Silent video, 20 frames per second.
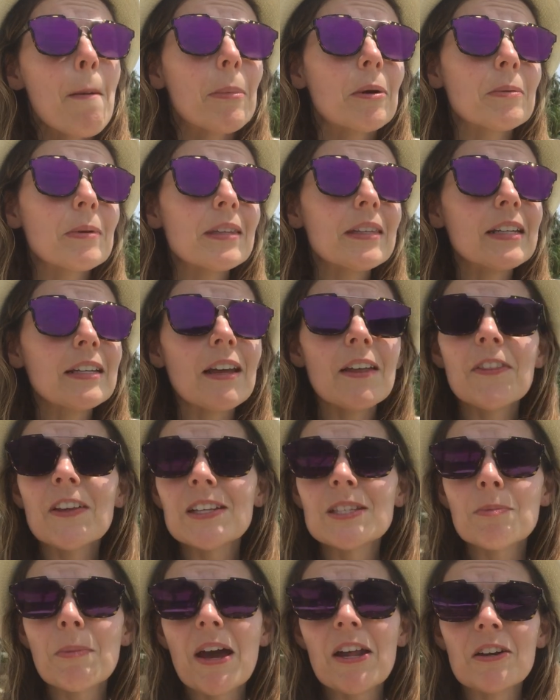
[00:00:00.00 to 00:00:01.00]
But really,
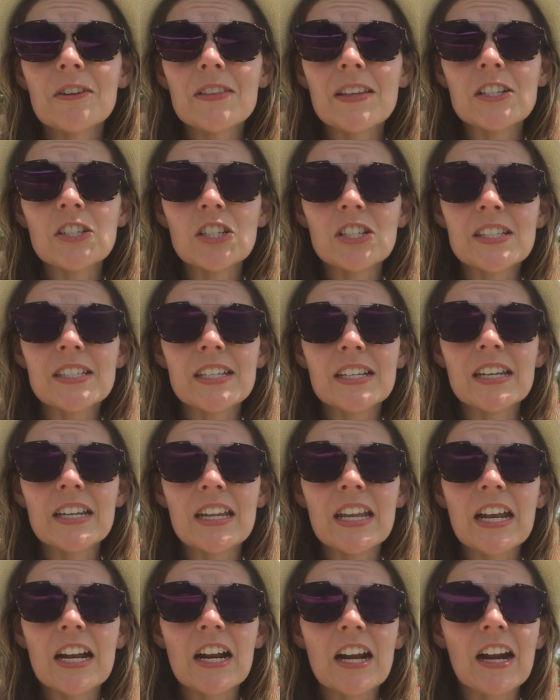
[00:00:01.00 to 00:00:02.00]
nothing's better than just
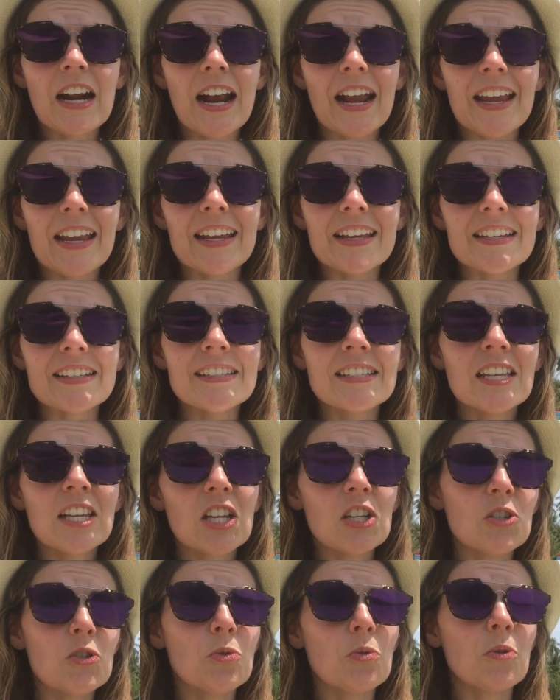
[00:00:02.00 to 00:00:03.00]
sitting here and
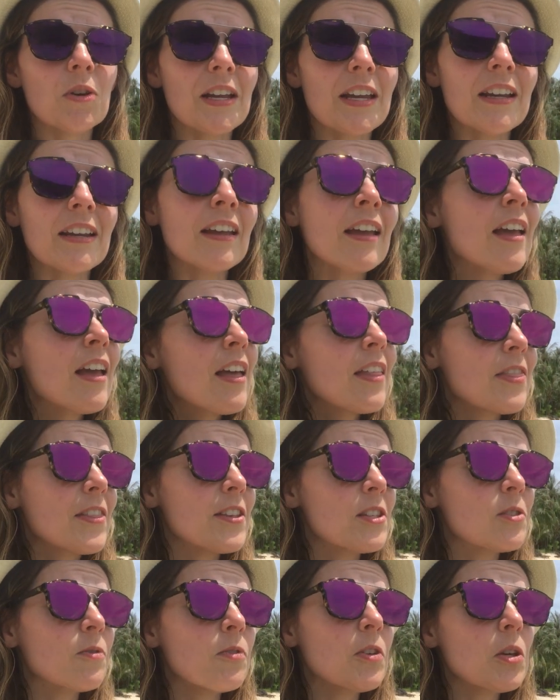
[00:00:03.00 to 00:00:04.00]
enjoying
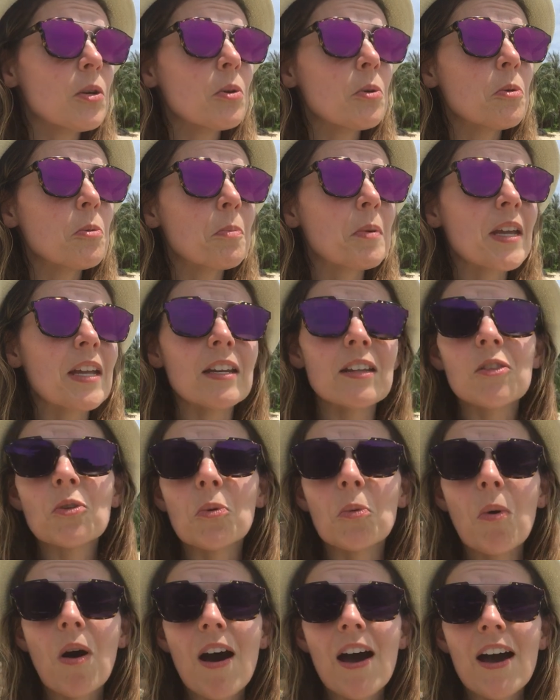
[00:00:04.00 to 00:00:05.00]
this view, being in
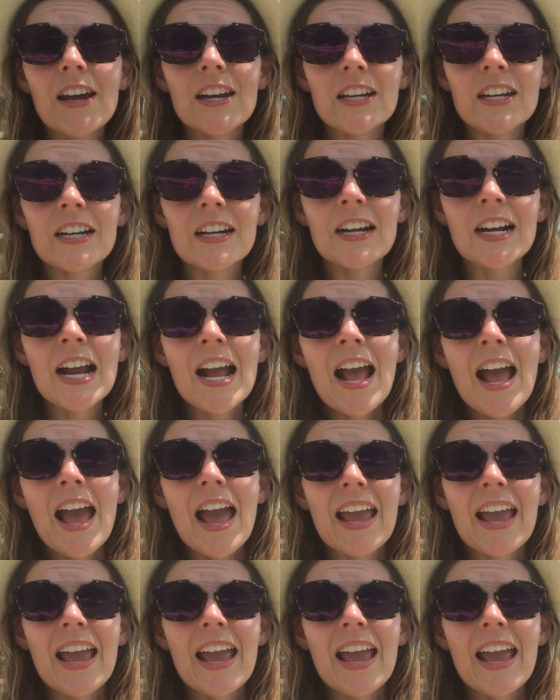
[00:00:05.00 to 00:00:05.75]
the water.